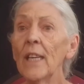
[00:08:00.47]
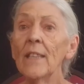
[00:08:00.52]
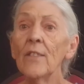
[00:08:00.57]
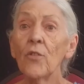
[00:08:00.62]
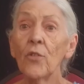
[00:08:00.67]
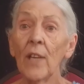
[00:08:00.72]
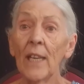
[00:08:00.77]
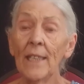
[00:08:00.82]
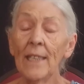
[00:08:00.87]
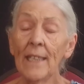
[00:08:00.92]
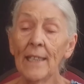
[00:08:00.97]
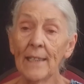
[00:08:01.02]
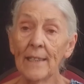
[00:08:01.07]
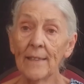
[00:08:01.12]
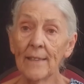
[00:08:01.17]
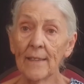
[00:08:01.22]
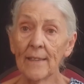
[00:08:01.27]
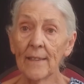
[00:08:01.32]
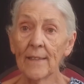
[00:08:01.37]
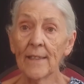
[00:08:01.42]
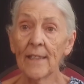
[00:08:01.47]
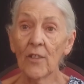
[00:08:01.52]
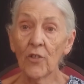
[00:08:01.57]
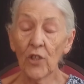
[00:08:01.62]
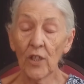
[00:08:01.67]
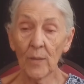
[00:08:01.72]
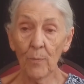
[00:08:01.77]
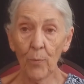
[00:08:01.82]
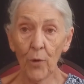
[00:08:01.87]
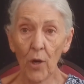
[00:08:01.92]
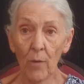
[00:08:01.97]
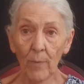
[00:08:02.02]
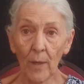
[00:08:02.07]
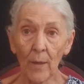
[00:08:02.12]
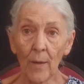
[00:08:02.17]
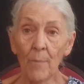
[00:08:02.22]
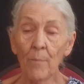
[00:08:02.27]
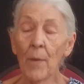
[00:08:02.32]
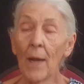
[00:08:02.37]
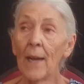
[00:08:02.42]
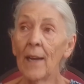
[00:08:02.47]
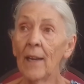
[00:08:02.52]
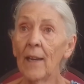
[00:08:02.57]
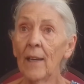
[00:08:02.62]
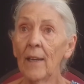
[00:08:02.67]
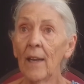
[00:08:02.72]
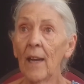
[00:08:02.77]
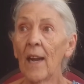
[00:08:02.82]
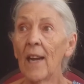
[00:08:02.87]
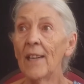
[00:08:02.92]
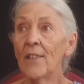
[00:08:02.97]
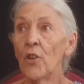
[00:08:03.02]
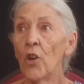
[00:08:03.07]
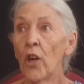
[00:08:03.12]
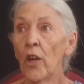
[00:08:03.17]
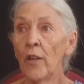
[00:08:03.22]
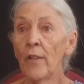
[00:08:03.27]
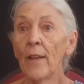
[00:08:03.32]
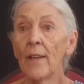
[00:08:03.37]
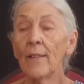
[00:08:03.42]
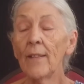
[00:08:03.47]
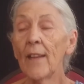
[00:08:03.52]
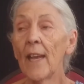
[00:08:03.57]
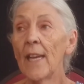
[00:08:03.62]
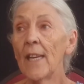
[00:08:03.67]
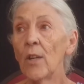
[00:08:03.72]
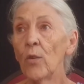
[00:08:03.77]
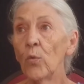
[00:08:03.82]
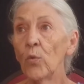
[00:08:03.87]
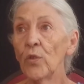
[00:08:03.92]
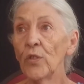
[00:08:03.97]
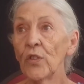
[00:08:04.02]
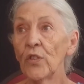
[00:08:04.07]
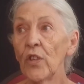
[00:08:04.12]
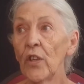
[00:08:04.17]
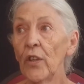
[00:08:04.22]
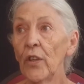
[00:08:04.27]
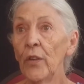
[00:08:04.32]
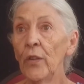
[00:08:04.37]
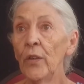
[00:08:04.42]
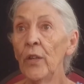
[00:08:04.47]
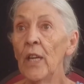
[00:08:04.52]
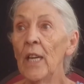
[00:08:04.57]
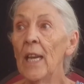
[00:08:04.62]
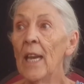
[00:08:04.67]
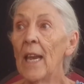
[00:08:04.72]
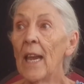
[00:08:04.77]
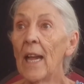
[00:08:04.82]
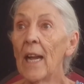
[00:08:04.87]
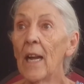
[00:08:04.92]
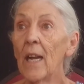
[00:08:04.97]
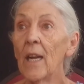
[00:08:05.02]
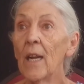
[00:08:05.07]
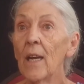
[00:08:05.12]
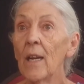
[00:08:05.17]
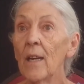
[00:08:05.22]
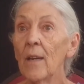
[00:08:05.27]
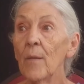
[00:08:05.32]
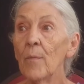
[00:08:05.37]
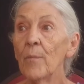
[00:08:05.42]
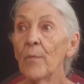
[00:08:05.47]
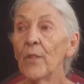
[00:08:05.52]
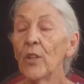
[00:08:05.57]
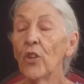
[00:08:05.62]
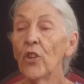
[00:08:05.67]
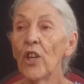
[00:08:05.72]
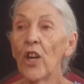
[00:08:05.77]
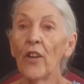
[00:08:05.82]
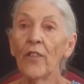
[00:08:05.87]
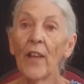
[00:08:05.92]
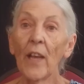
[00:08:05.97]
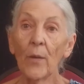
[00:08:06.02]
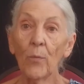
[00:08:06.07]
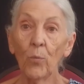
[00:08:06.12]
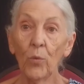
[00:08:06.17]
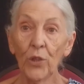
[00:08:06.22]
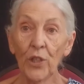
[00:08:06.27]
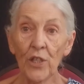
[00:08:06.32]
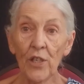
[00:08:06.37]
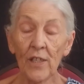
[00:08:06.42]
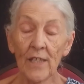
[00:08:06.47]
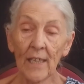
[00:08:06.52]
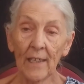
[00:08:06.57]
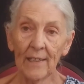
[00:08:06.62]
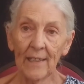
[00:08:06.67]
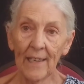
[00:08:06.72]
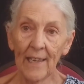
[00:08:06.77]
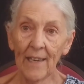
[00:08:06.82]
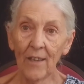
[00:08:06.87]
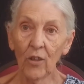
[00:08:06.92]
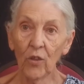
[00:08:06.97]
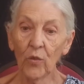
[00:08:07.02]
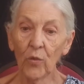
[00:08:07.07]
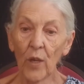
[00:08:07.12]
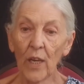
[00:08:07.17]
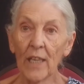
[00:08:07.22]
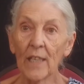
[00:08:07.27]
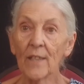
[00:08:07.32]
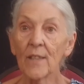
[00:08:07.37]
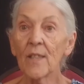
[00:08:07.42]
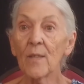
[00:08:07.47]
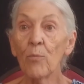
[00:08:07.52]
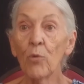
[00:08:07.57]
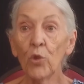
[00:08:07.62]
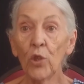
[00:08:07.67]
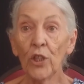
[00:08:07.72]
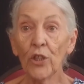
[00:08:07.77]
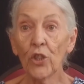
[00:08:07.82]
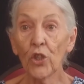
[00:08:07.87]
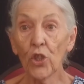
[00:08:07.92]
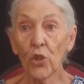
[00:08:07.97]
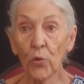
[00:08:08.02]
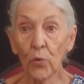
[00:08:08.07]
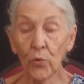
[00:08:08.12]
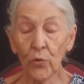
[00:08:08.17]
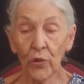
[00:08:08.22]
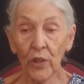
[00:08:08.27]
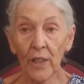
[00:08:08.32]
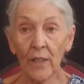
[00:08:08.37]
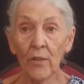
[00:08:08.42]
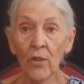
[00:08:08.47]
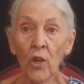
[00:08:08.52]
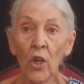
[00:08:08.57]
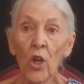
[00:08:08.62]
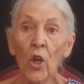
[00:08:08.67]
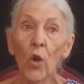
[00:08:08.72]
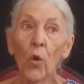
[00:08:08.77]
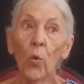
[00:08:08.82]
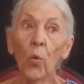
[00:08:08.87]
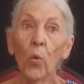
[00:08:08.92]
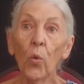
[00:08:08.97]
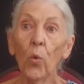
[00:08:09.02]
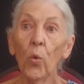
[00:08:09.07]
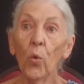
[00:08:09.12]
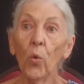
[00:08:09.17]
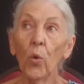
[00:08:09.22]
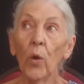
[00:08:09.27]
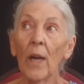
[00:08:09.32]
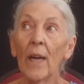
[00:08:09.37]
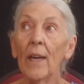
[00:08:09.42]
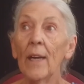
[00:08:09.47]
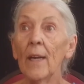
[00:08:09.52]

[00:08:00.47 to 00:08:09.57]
it really is a serious problem. I know that they also, they wouldn't allow smaller children or